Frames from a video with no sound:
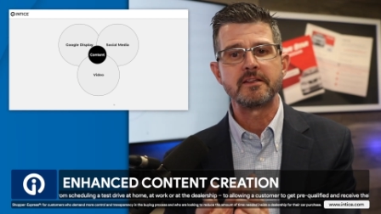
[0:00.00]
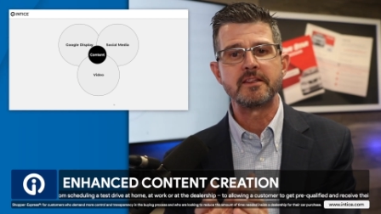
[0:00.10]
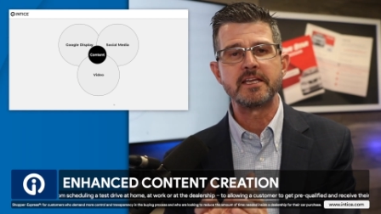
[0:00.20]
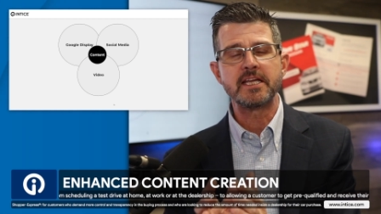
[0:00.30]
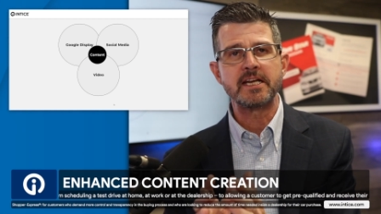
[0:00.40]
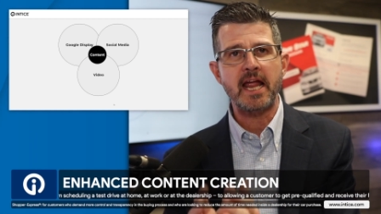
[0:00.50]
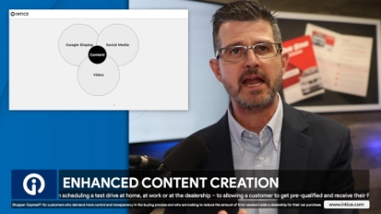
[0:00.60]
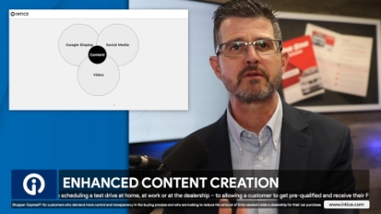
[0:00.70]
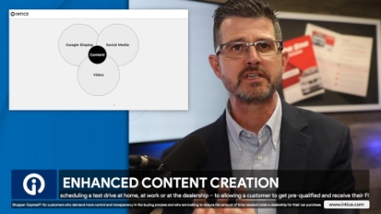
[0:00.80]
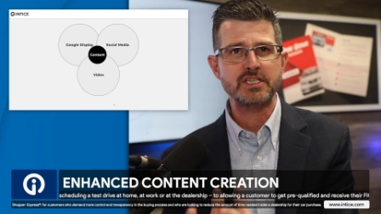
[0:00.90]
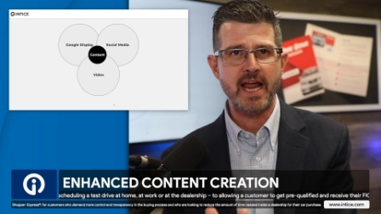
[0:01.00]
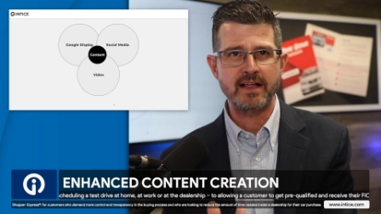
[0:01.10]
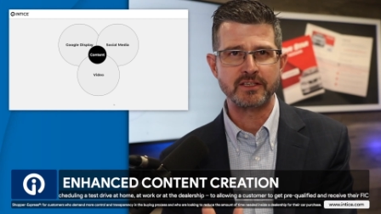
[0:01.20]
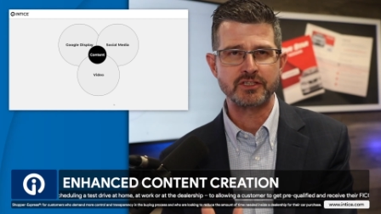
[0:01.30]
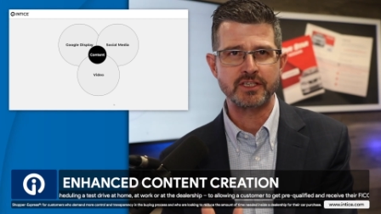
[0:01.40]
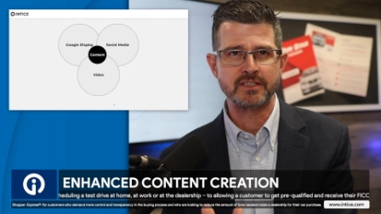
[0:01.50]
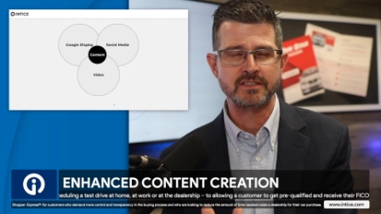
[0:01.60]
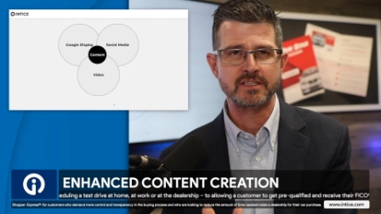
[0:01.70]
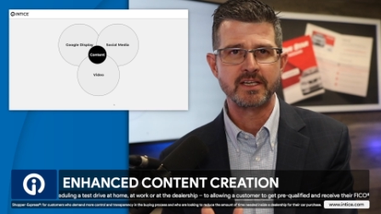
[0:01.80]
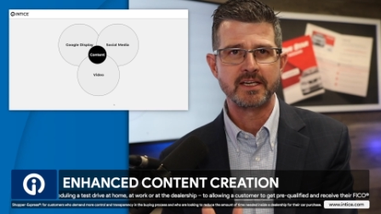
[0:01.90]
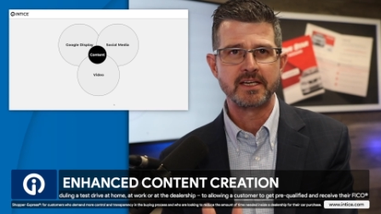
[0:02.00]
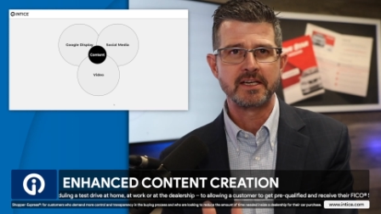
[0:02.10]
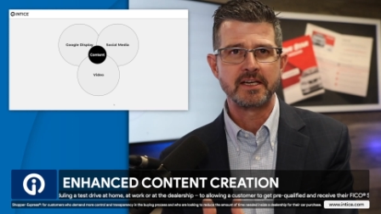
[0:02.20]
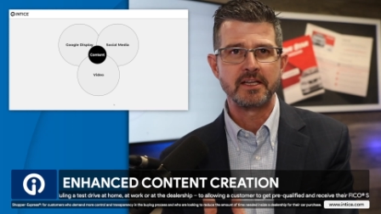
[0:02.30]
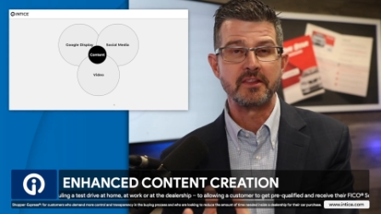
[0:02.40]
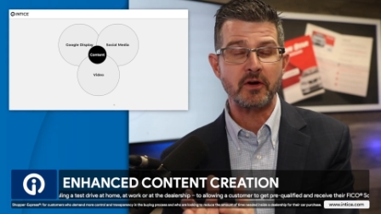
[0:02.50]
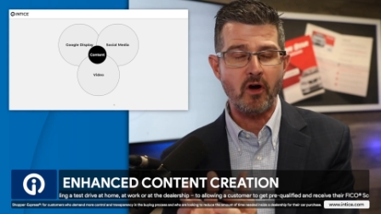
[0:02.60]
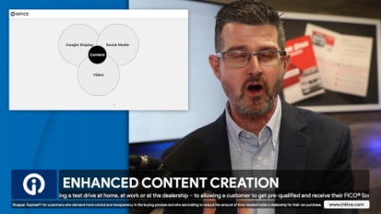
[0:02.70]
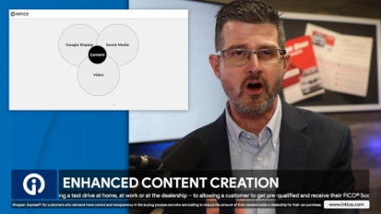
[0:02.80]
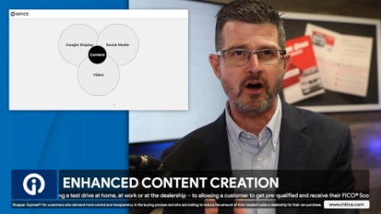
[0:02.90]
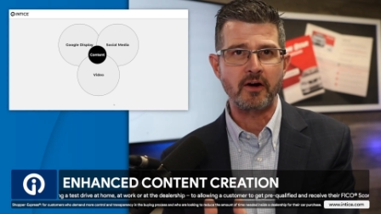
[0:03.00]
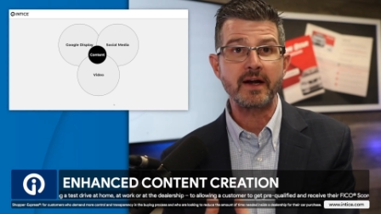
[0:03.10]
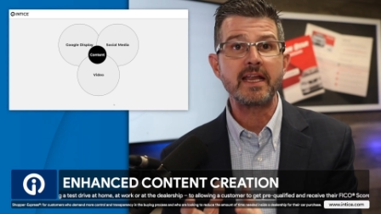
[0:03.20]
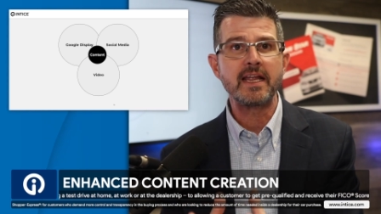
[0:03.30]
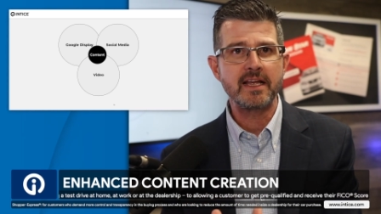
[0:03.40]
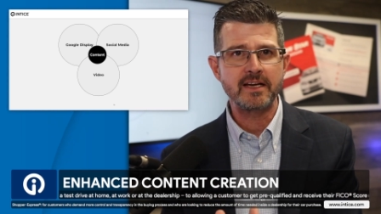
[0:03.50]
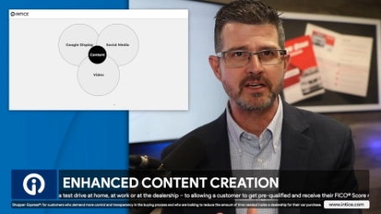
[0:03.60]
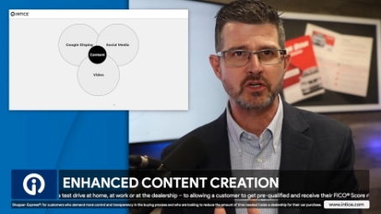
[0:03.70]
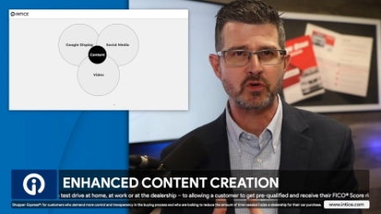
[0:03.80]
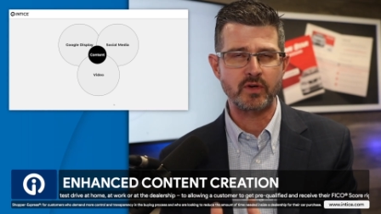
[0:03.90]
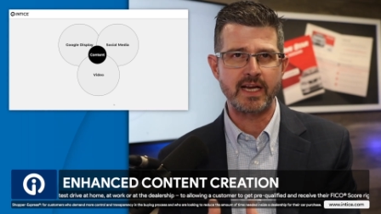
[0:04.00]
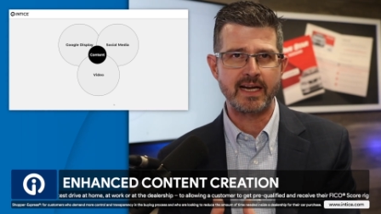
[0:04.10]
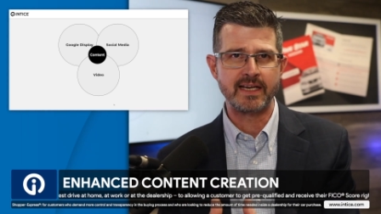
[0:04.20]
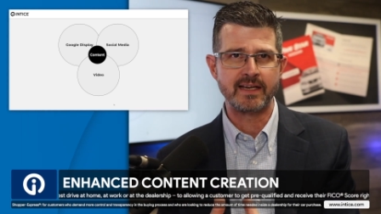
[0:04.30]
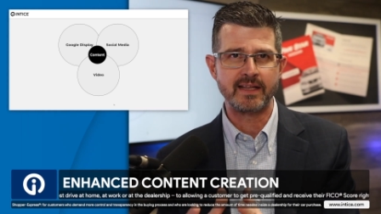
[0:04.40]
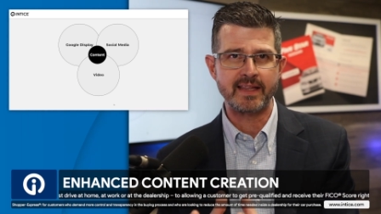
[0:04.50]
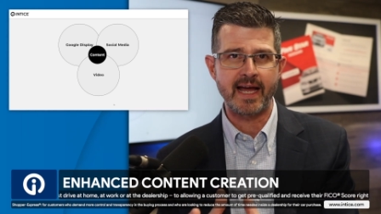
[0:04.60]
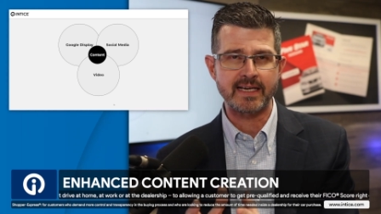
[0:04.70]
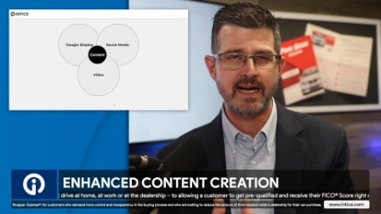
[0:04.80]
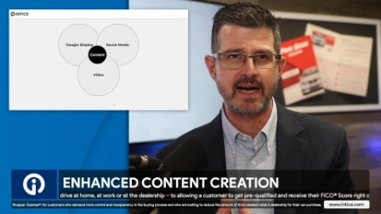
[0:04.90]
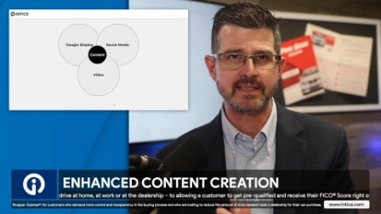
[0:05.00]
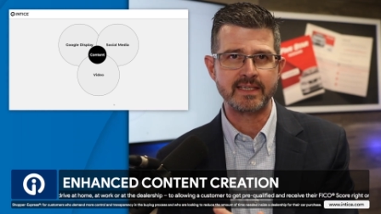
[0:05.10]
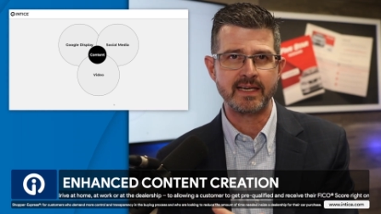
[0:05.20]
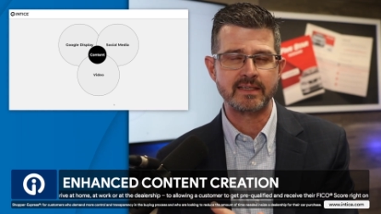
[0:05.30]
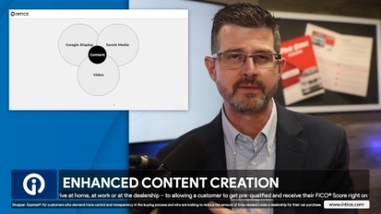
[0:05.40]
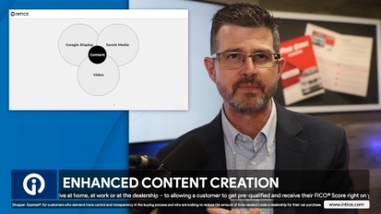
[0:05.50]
the inherent challenges there are in creating that content.